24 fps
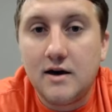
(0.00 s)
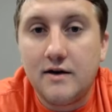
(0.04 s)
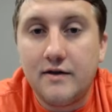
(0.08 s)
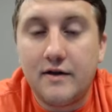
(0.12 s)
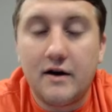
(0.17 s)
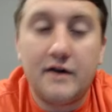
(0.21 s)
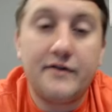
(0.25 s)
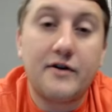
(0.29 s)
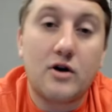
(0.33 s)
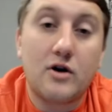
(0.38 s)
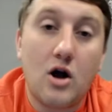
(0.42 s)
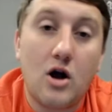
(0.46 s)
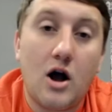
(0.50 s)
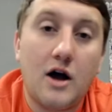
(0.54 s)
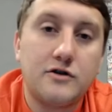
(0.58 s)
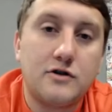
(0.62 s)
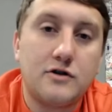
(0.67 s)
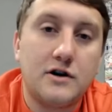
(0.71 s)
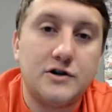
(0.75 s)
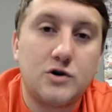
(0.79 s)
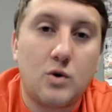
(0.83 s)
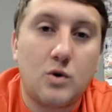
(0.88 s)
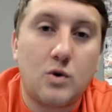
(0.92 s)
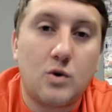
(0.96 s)
There are
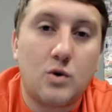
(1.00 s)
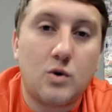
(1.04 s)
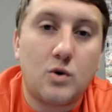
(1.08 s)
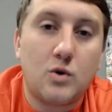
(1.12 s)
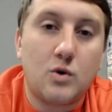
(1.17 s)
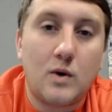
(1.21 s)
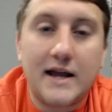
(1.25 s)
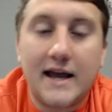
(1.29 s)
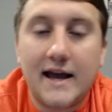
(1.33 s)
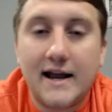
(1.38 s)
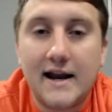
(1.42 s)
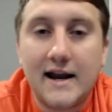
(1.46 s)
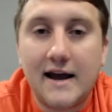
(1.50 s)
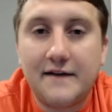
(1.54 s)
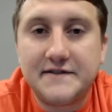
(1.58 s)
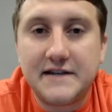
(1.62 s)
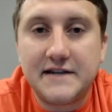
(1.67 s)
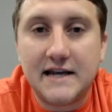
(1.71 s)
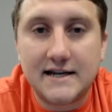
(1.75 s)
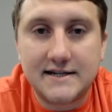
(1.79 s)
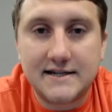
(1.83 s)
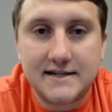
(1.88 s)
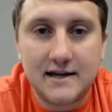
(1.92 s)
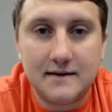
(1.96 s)
128
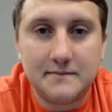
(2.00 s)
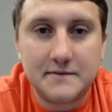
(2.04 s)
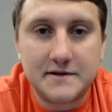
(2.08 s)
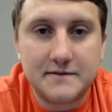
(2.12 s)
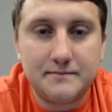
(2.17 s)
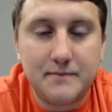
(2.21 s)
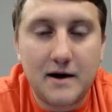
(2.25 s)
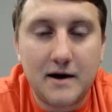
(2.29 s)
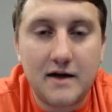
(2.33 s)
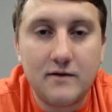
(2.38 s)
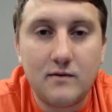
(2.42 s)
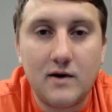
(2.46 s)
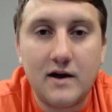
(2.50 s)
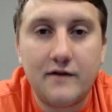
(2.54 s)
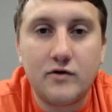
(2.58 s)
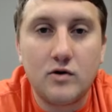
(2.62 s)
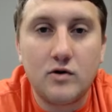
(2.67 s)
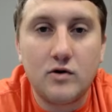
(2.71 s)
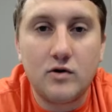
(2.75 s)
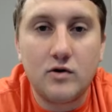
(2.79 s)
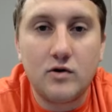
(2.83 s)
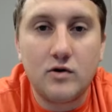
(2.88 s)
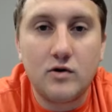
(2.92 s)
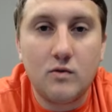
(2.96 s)
FCS teams, by the way,
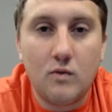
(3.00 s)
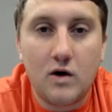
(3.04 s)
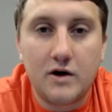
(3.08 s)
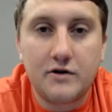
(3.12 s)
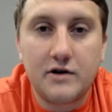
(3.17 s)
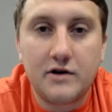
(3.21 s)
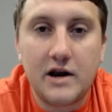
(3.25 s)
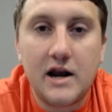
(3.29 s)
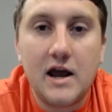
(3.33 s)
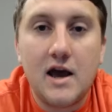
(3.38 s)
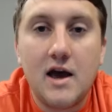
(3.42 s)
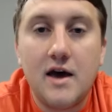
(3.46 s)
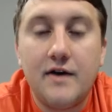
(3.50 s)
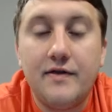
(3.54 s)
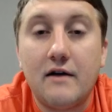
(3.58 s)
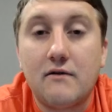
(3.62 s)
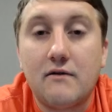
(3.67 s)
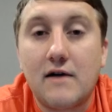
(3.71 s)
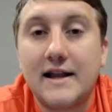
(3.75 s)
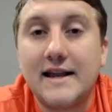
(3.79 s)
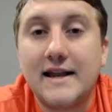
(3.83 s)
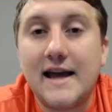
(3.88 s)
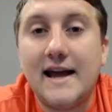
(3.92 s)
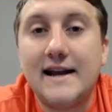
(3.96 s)
if you're wondering. They
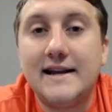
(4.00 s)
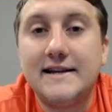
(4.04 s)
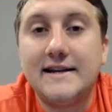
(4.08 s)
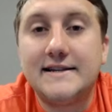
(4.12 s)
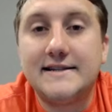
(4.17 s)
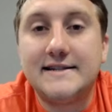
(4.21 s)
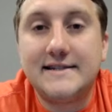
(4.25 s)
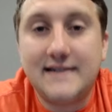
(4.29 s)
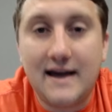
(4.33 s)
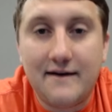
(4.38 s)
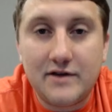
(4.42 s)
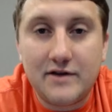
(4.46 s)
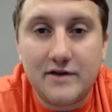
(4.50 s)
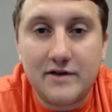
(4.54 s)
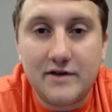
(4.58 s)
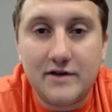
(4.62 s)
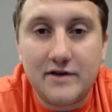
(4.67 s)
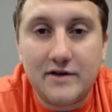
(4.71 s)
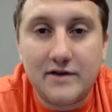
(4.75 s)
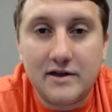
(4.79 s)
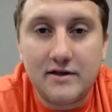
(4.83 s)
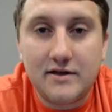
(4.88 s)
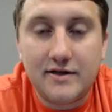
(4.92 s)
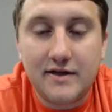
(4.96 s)
ranked
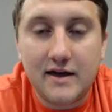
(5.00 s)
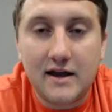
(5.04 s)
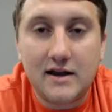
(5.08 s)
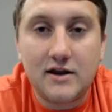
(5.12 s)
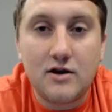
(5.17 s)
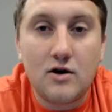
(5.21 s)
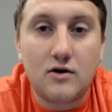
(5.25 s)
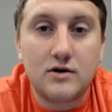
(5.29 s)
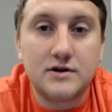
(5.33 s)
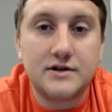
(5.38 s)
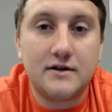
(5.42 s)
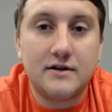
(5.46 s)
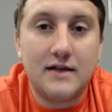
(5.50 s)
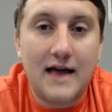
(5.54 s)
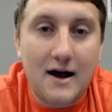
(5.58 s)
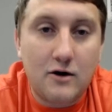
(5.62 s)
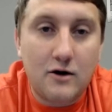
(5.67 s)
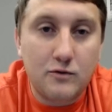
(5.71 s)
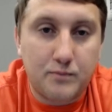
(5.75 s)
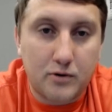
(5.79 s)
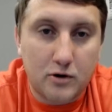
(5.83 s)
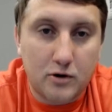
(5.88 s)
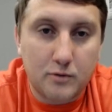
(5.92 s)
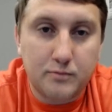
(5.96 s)
87th in yards
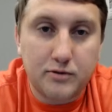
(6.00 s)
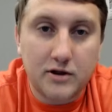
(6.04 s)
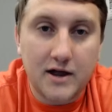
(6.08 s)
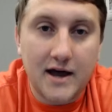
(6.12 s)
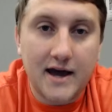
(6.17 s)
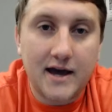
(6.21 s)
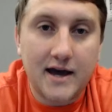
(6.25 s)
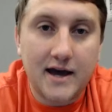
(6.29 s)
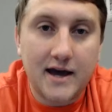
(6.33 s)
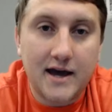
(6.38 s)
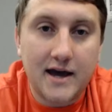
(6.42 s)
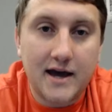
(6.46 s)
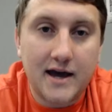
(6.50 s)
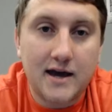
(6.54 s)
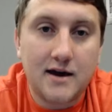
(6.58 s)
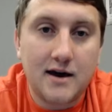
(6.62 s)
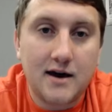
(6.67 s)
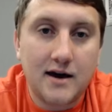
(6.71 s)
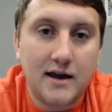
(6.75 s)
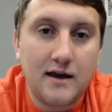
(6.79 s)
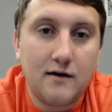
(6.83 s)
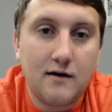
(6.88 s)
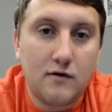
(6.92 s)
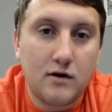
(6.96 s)
allowed per play a
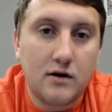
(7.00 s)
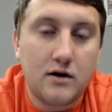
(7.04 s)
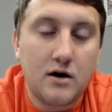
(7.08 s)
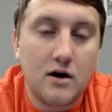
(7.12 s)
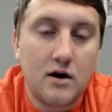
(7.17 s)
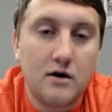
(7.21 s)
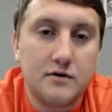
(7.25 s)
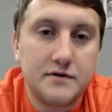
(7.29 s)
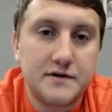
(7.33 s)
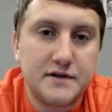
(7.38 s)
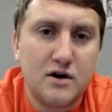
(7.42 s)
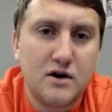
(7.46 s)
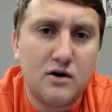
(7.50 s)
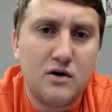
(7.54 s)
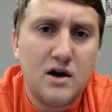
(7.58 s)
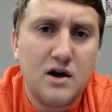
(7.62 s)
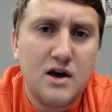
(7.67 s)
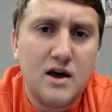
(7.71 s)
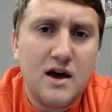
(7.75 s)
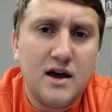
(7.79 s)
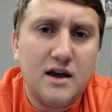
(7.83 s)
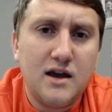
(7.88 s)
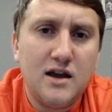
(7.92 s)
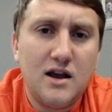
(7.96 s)
year ago. So,
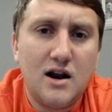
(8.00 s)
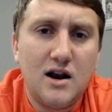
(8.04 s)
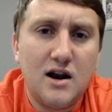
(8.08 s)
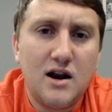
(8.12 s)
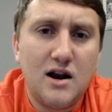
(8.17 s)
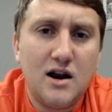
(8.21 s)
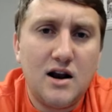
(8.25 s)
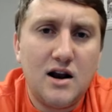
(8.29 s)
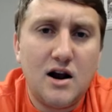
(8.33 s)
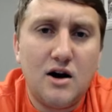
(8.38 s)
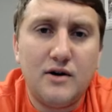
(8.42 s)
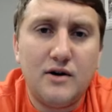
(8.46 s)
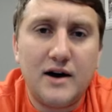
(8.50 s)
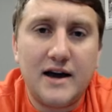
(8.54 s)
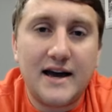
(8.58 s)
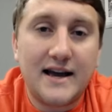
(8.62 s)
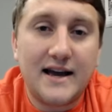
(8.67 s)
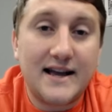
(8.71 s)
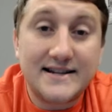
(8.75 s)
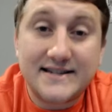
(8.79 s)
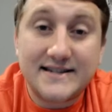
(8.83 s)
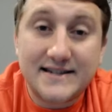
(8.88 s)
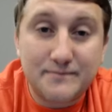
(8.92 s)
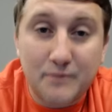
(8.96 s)
you know, I
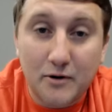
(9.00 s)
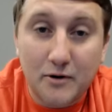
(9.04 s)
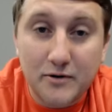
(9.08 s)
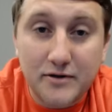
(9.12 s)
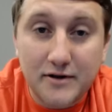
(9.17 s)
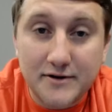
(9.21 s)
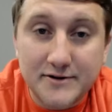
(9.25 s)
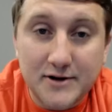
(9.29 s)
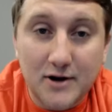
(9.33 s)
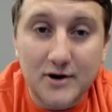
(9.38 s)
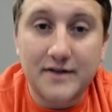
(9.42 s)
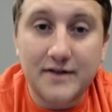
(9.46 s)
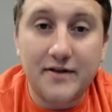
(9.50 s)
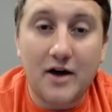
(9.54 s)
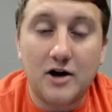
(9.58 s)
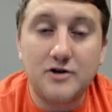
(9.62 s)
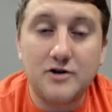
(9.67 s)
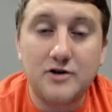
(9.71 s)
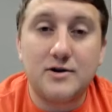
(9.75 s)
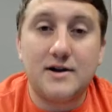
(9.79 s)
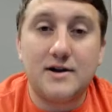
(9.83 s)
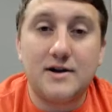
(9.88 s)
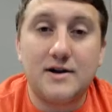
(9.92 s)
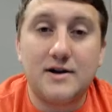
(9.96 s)
guess both those aren't in the
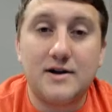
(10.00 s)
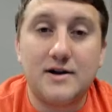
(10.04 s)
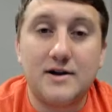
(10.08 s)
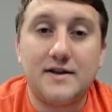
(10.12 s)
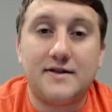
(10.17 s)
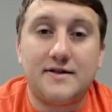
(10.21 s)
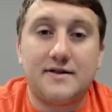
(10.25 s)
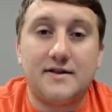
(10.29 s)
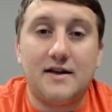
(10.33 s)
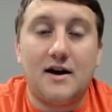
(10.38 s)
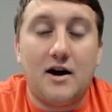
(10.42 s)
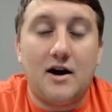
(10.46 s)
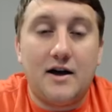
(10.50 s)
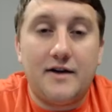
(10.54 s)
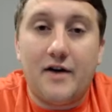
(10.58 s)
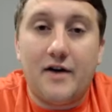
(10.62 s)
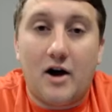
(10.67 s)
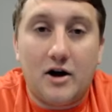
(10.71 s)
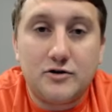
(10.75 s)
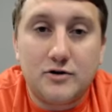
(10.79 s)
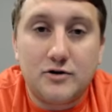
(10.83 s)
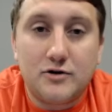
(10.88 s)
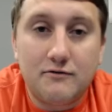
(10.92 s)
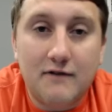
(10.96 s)

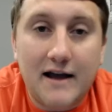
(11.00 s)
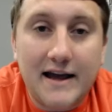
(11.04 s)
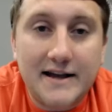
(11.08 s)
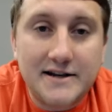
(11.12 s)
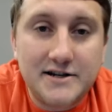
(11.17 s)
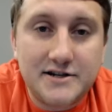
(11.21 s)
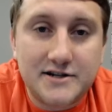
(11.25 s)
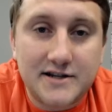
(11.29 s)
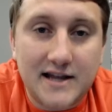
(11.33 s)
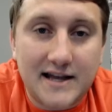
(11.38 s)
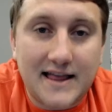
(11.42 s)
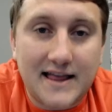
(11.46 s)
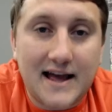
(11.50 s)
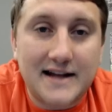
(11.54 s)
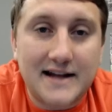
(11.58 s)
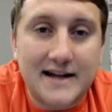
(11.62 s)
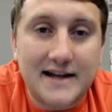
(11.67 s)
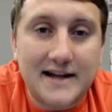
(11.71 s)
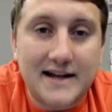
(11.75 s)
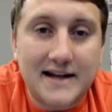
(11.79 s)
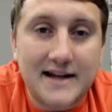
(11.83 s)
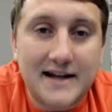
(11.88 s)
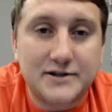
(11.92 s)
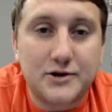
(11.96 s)
hundred range. Like,
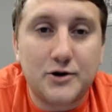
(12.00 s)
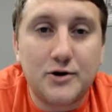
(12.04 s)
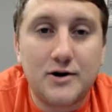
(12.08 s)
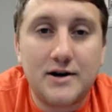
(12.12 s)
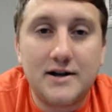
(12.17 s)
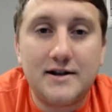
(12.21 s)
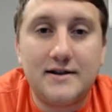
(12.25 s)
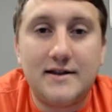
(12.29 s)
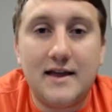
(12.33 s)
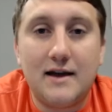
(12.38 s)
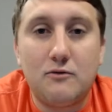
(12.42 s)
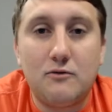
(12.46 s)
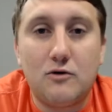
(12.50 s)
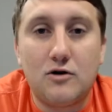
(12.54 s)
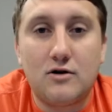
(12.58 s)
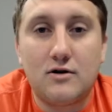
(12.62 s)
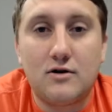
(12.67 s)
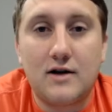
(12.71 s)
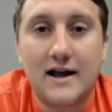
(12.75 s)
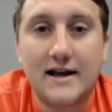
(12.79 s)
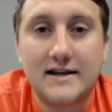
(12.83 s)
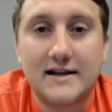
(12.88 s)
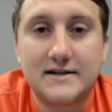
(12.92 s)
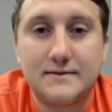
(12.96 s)
that's good. They
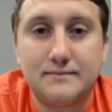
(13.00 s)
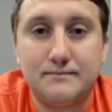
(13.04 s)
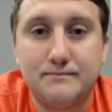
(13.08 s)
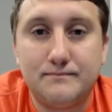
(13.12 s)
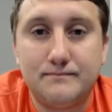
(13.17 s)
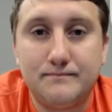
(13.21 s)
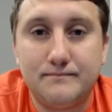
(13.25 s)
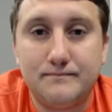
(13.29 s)
were, I guess,